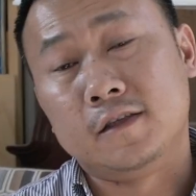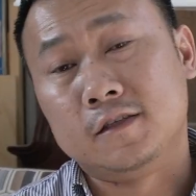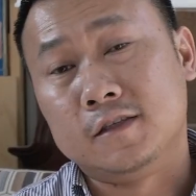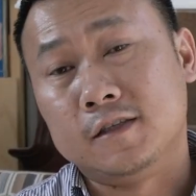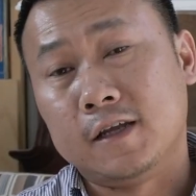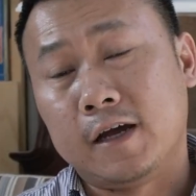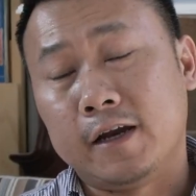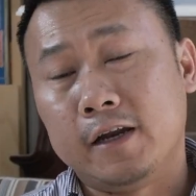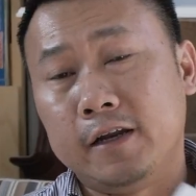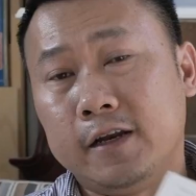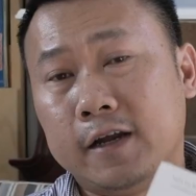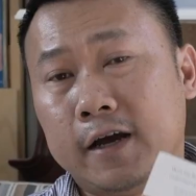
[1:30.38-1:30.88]
It's
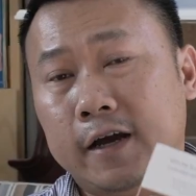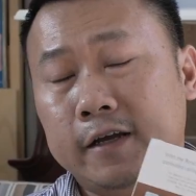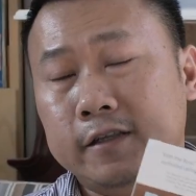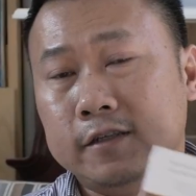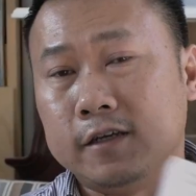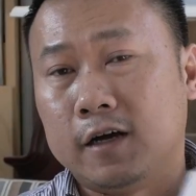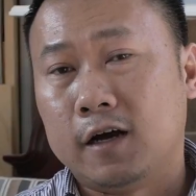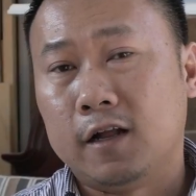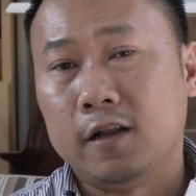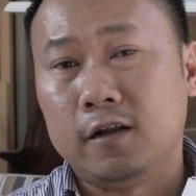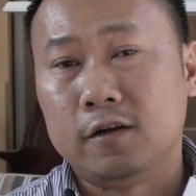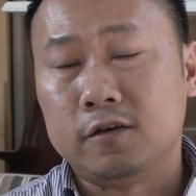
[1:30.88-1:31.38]

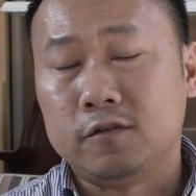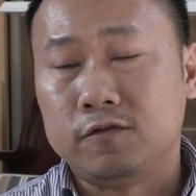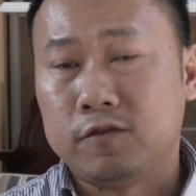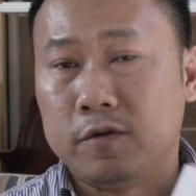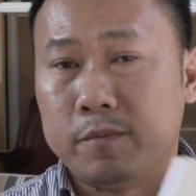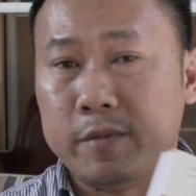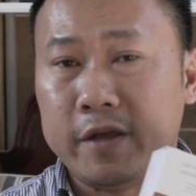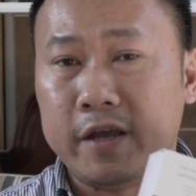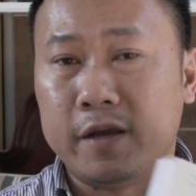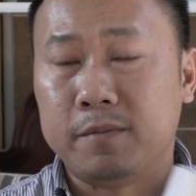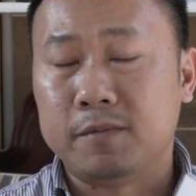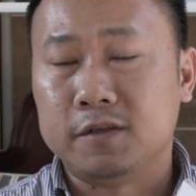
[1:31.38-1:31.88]
$99
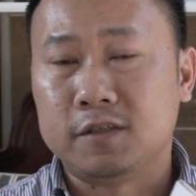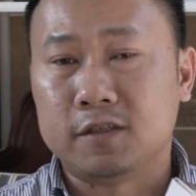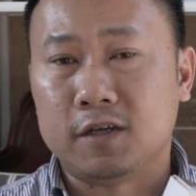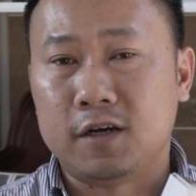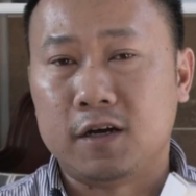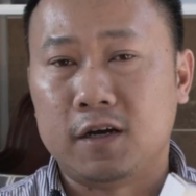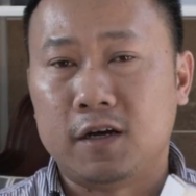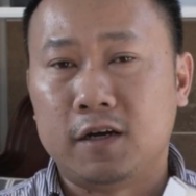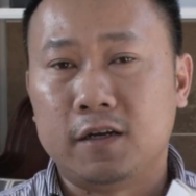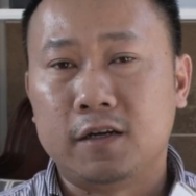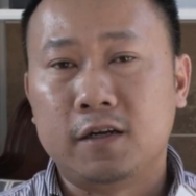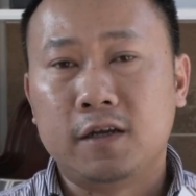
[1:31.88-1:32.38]
from
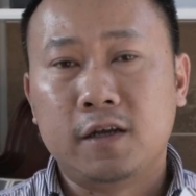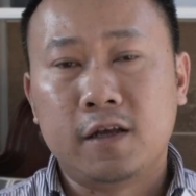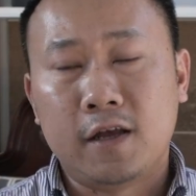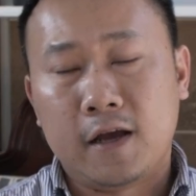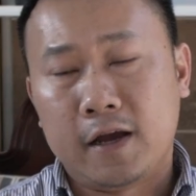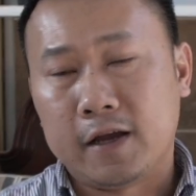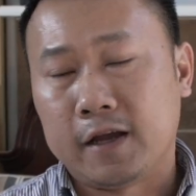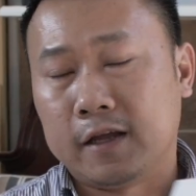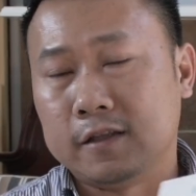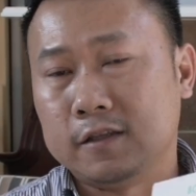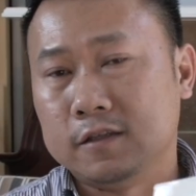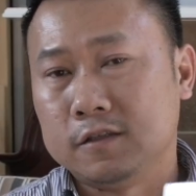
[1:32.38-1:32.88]
Amazon.
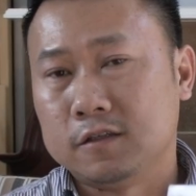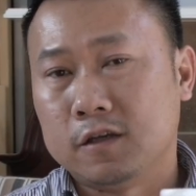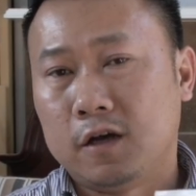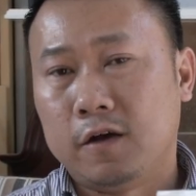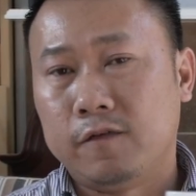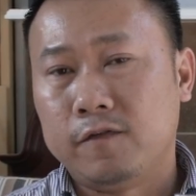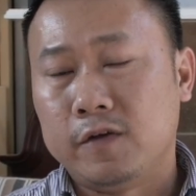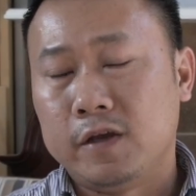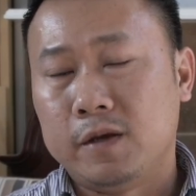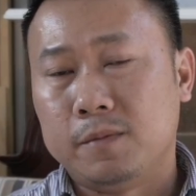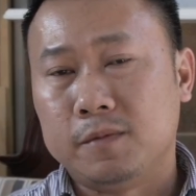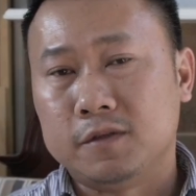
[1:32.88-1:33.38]
I got this
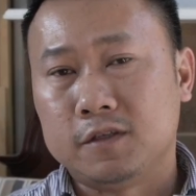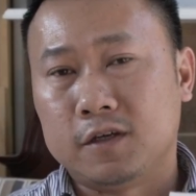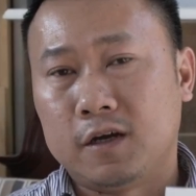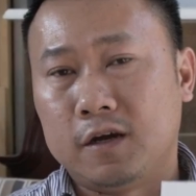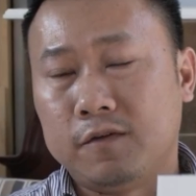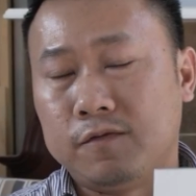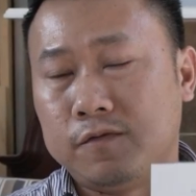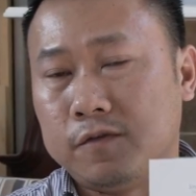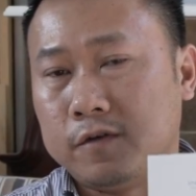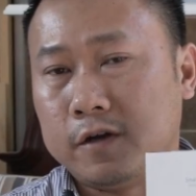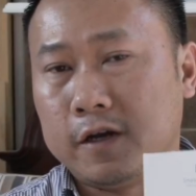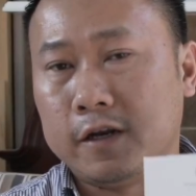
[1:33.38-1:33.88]
off
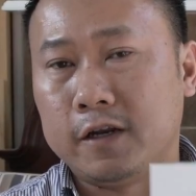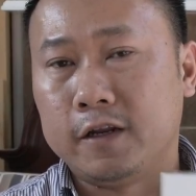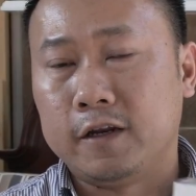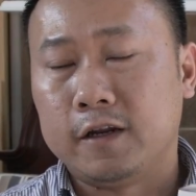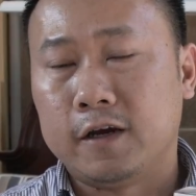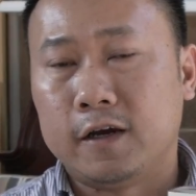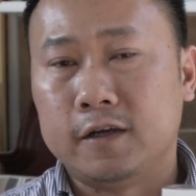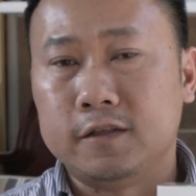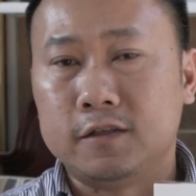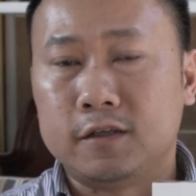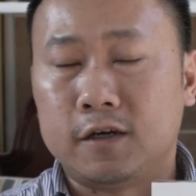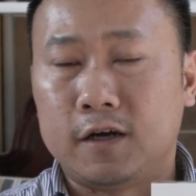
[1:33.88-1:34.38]
Amazon for
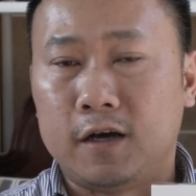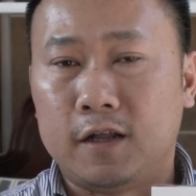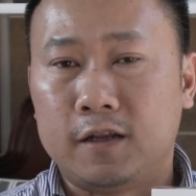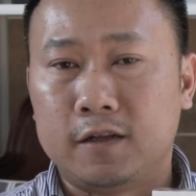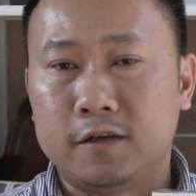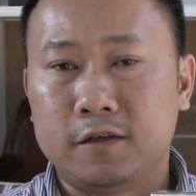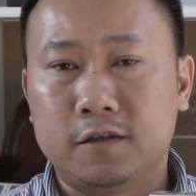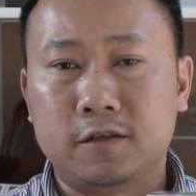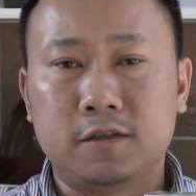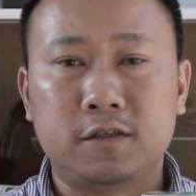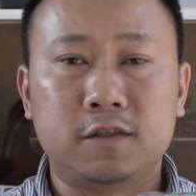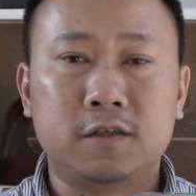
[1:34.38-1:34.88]

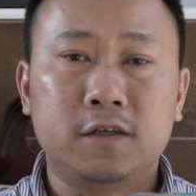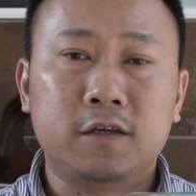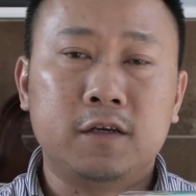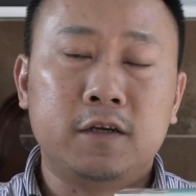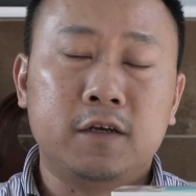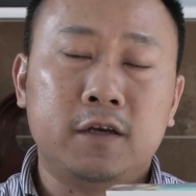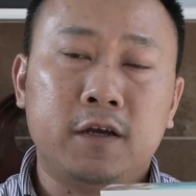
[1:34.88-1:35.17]
$99.